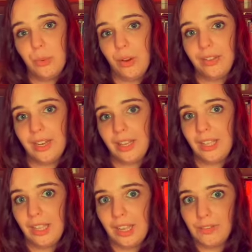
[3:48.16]
one I
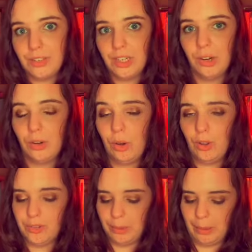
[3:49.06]
think I've seen on
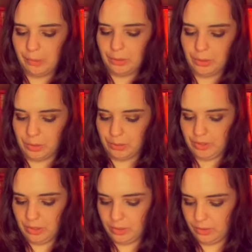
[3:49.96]
lots of people's YouTube
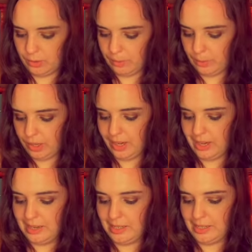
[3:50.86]
videos, but it
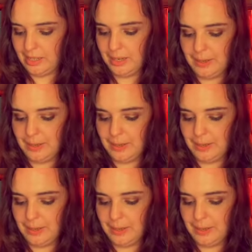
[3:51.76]
is